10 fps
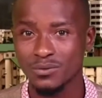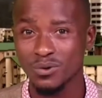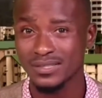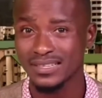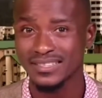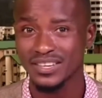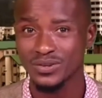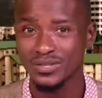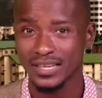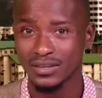was
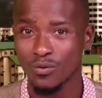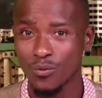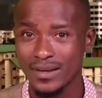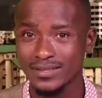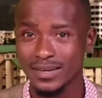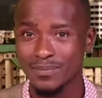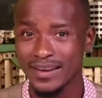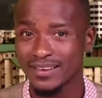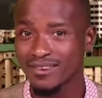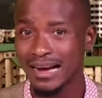executed on Wednesday by
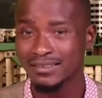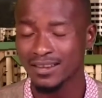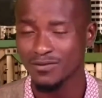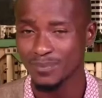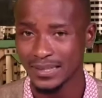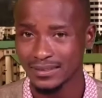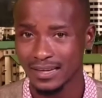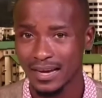the Iran government,